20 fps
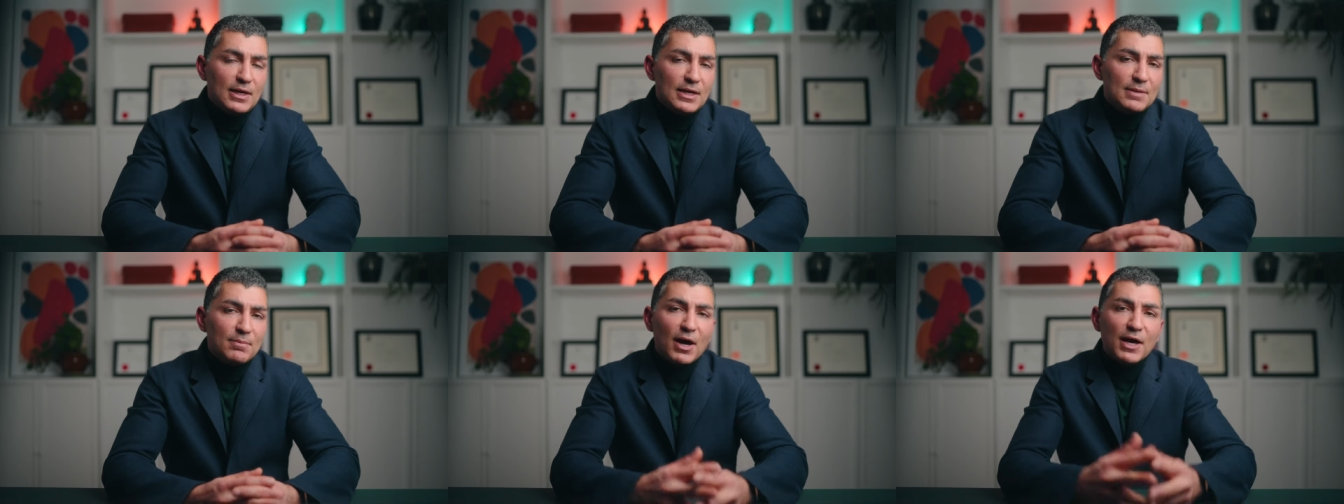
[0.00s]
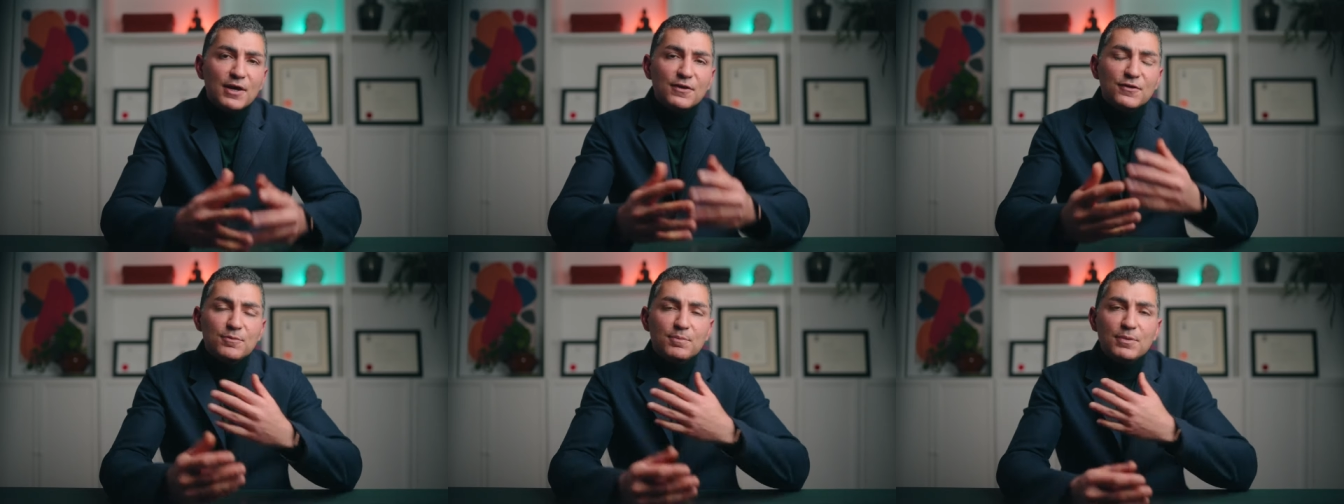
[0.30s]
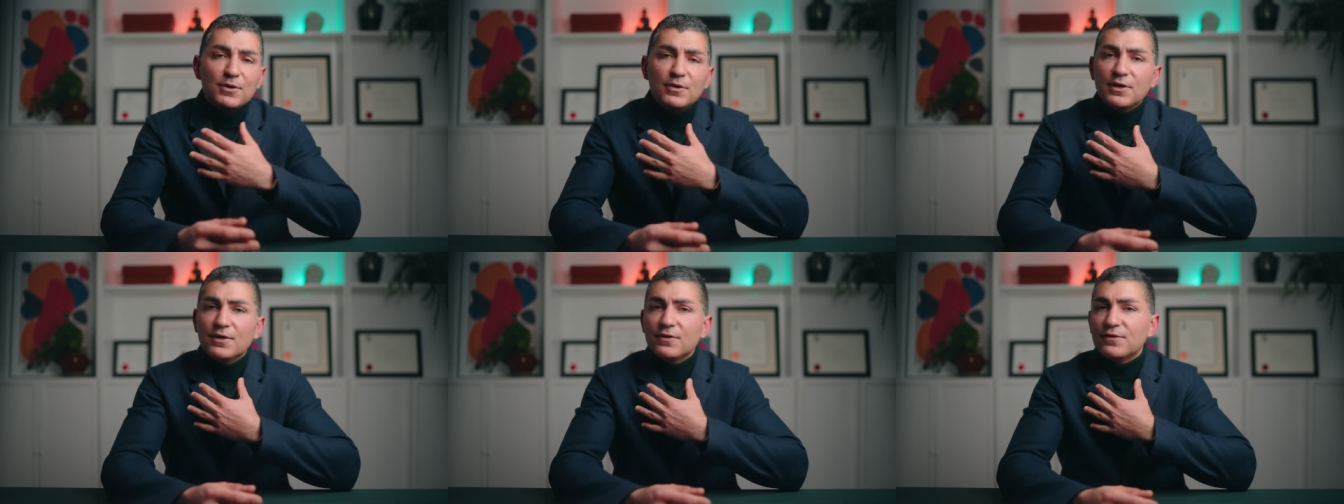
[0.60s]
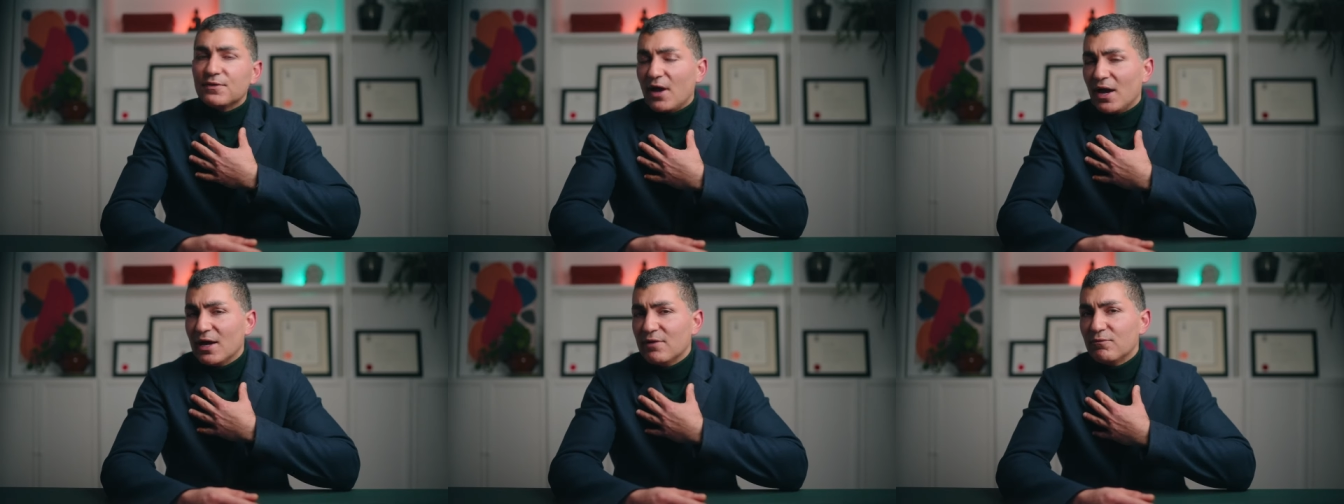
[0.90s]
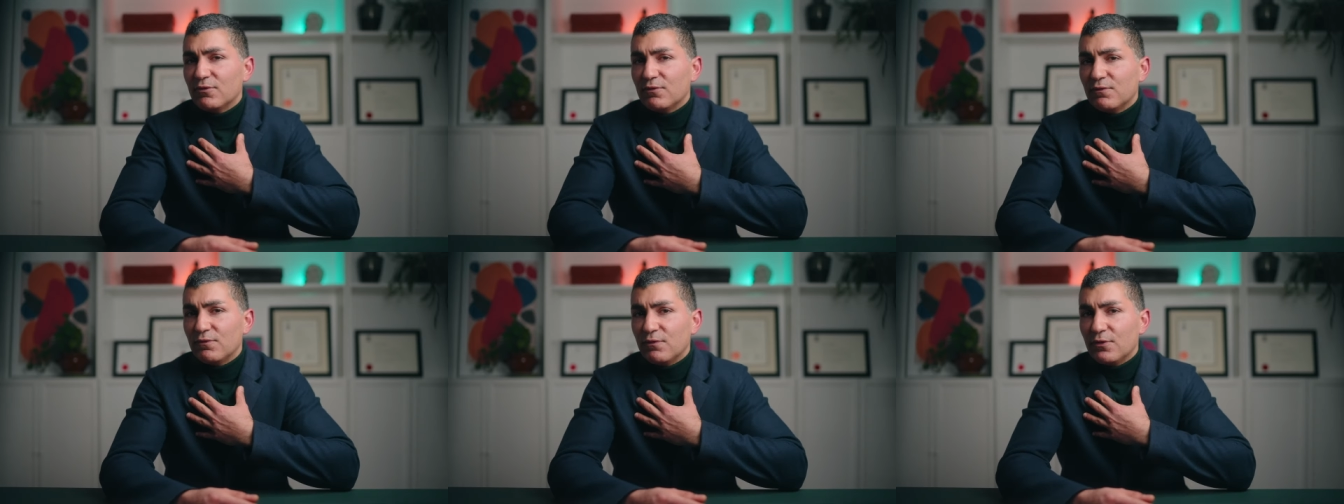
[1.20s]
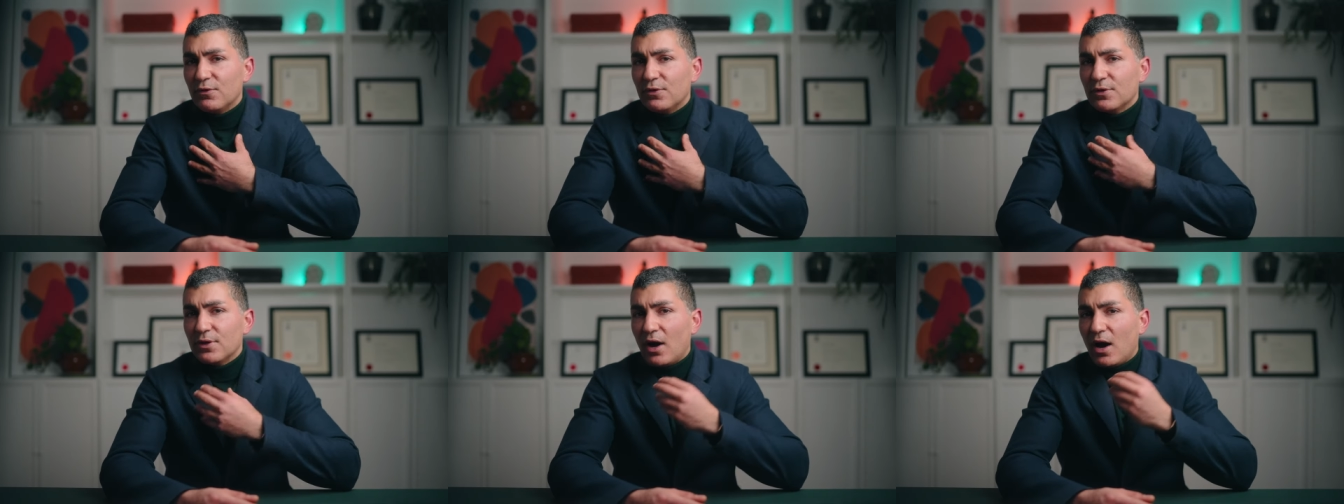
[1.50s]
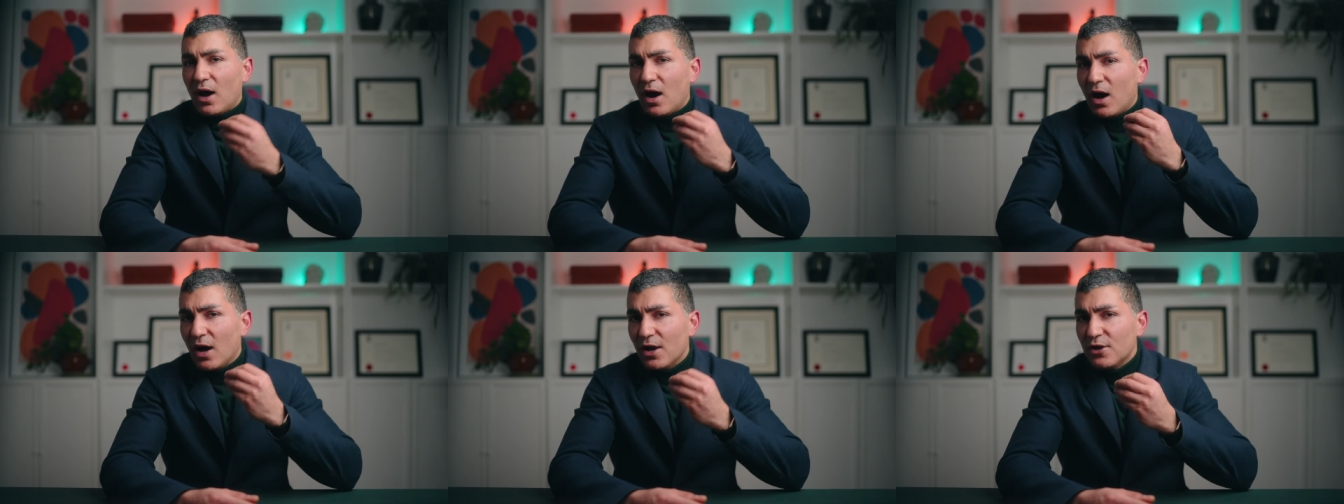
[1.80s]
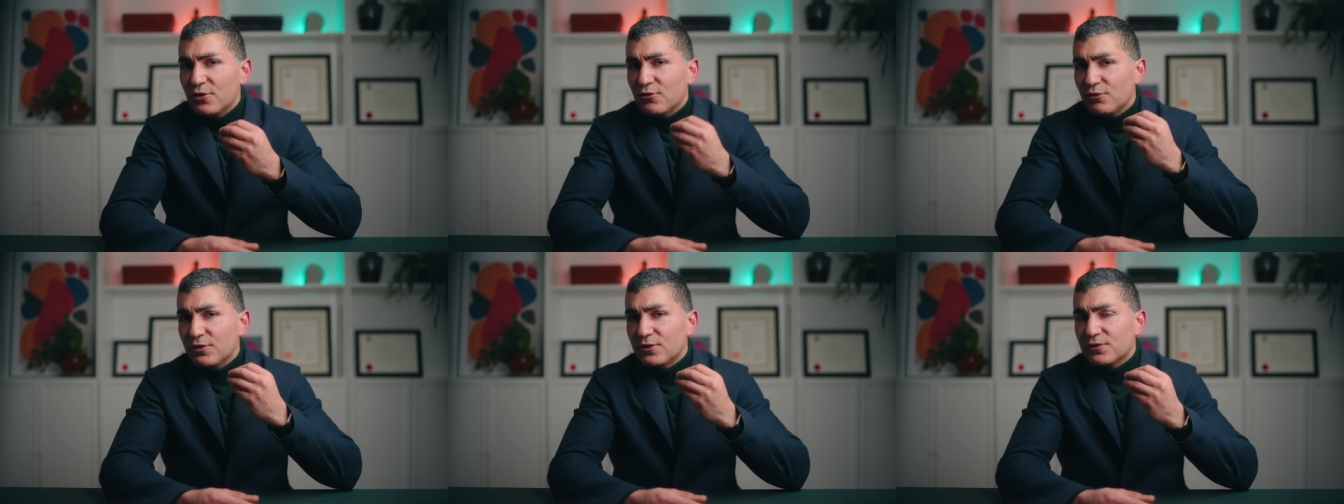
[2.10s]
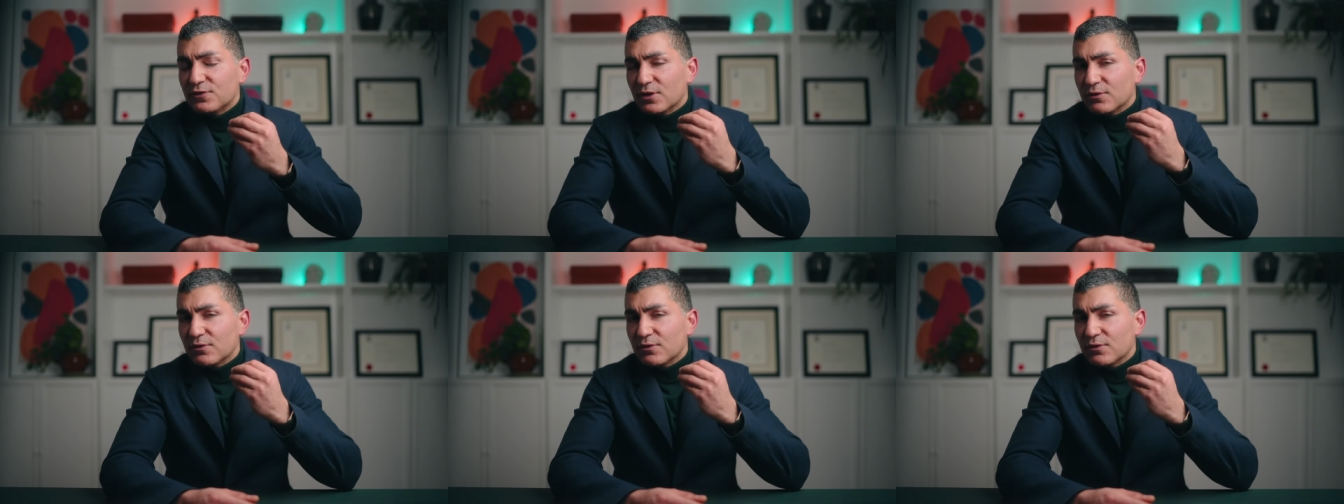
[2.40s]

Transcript: In my experience, I've referred hundreds